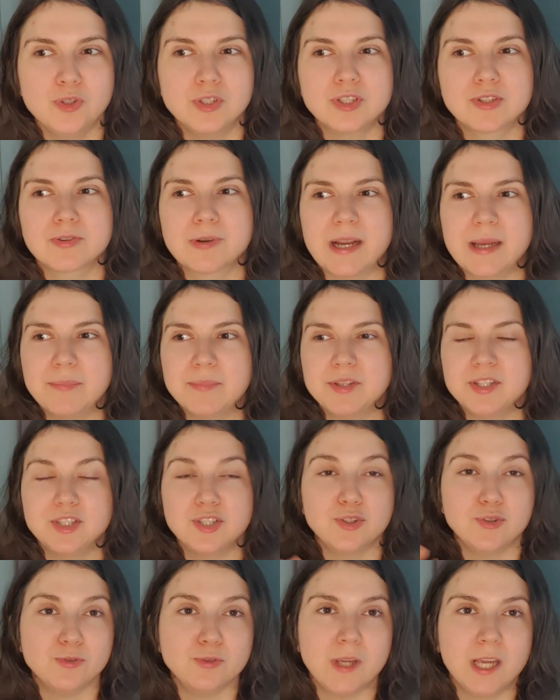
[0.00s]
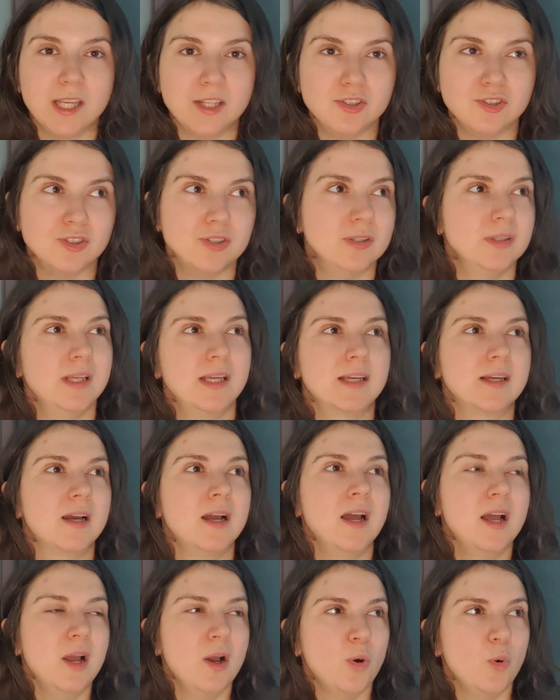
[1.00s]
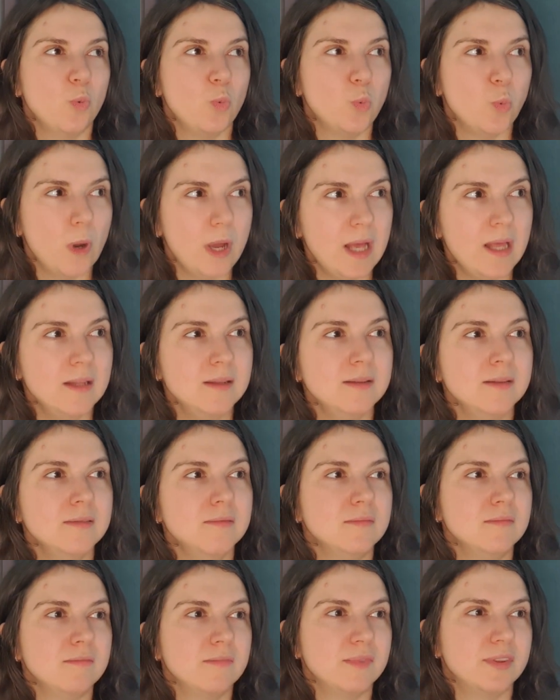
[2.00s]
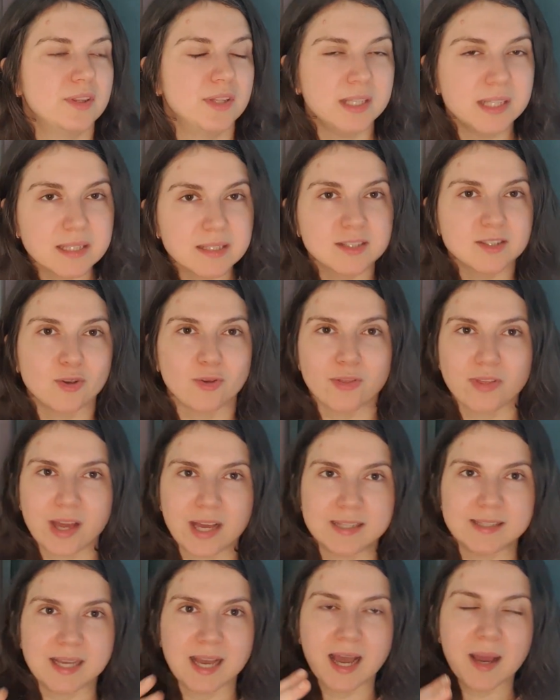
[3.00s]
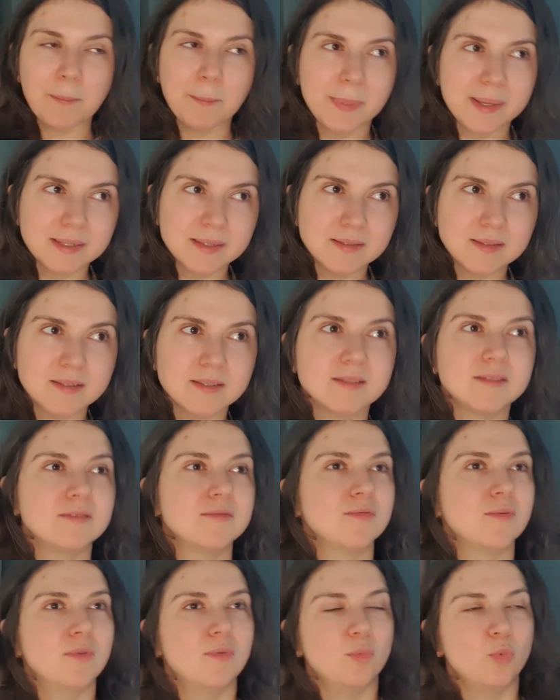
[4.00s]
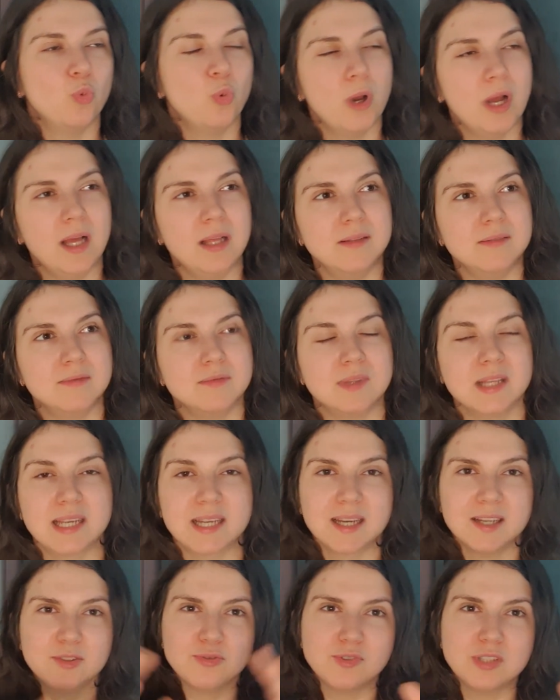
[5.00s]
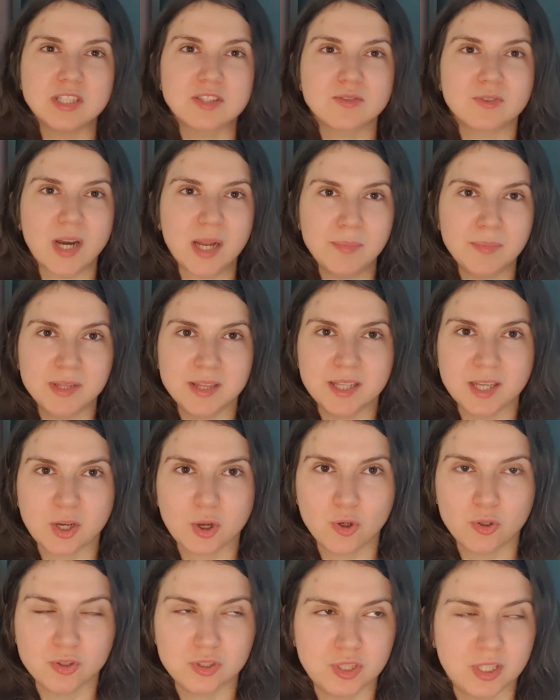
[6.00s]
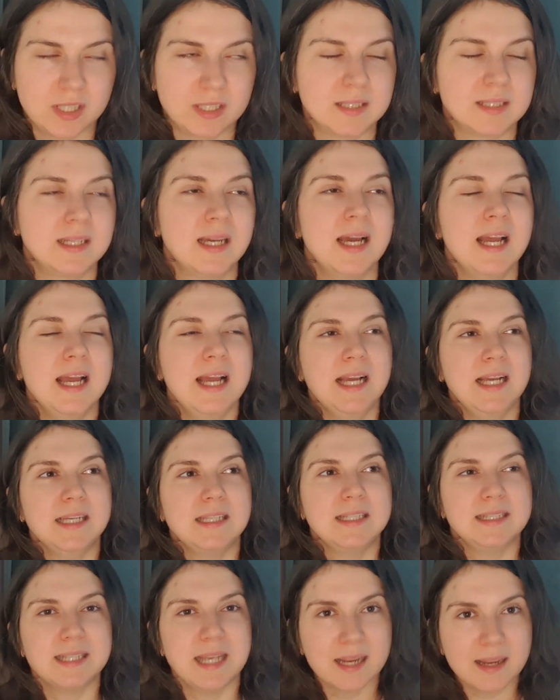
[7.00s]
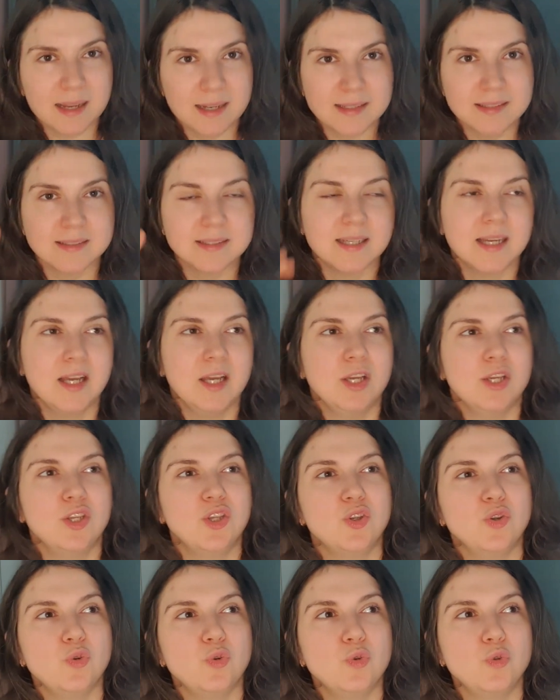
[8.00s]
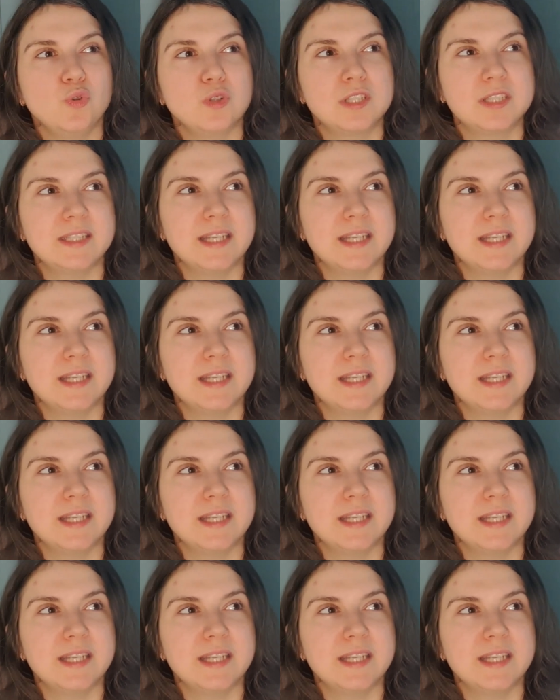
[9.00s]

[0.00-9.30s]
describe the situation, like when this or that happens, when, like, kind of describing the context. Second, you